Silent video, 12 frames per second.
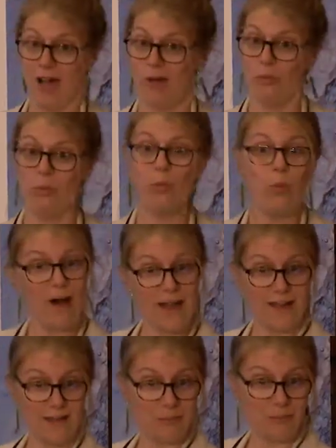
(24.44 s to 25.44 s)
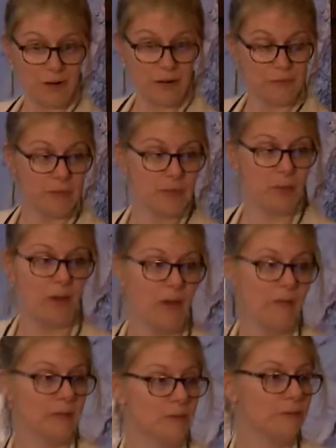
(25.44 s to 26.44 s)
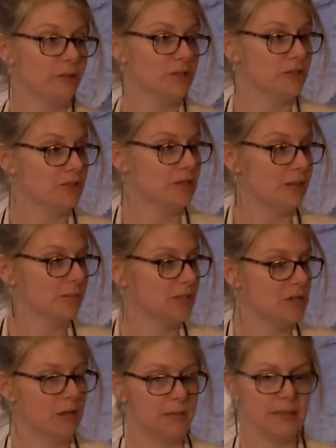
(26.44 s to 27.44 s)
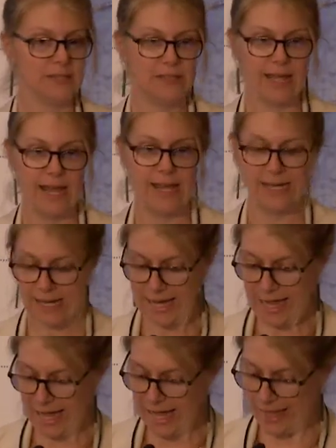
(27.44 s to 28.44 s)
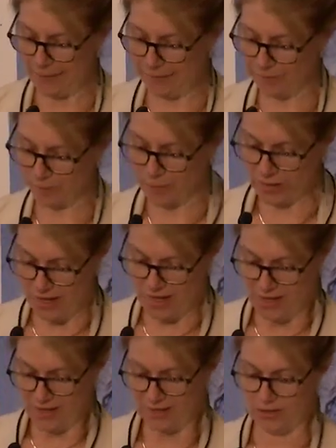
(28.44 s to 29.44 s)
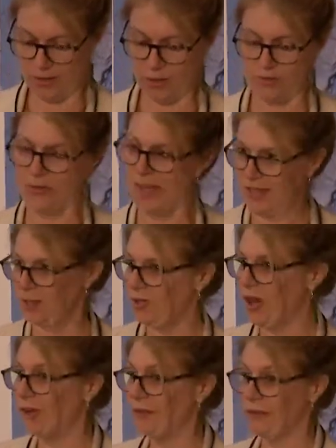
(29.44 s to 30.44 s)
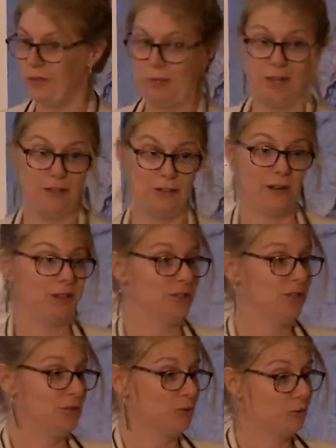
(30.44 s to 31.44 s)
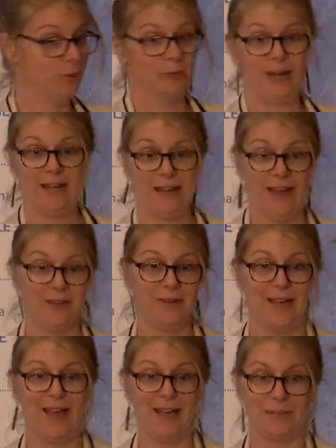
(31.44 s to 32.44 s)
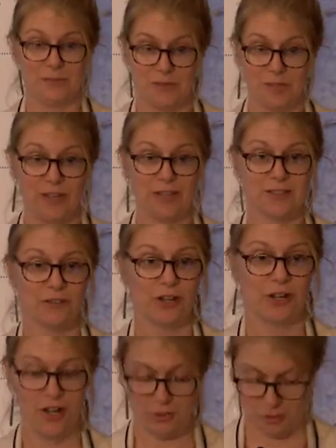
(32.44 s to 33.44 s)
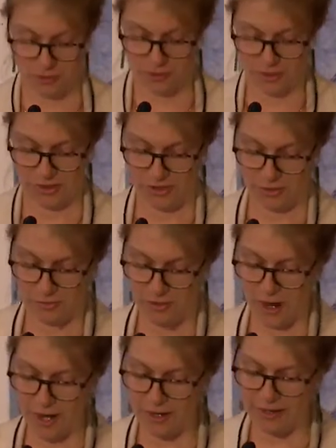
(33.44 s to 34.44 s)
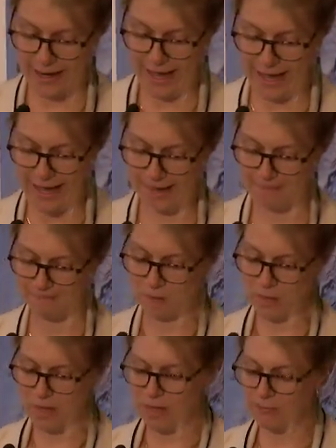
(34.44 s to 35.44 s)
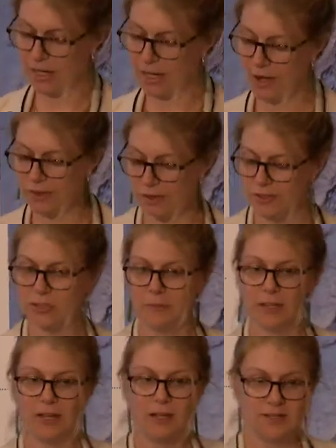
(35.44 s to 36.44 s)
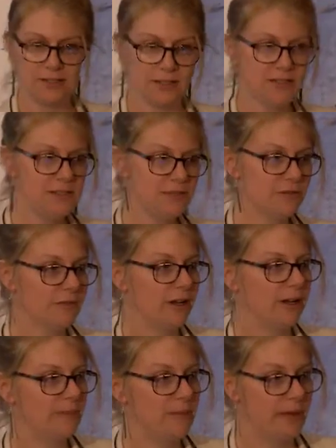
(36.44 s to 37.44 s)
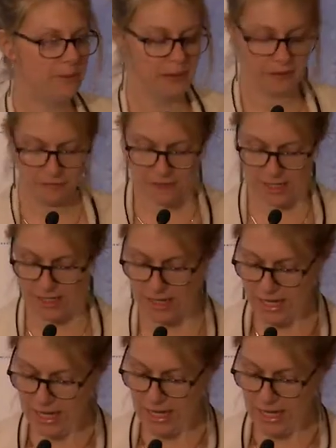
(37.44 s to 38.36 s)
a wide number of people on the research that I'm going to talk about today. So thank you to all of you. Many of you are actually in this room right now. So thanks for your contributions so far. My colleague Gemma Cousins from MFE,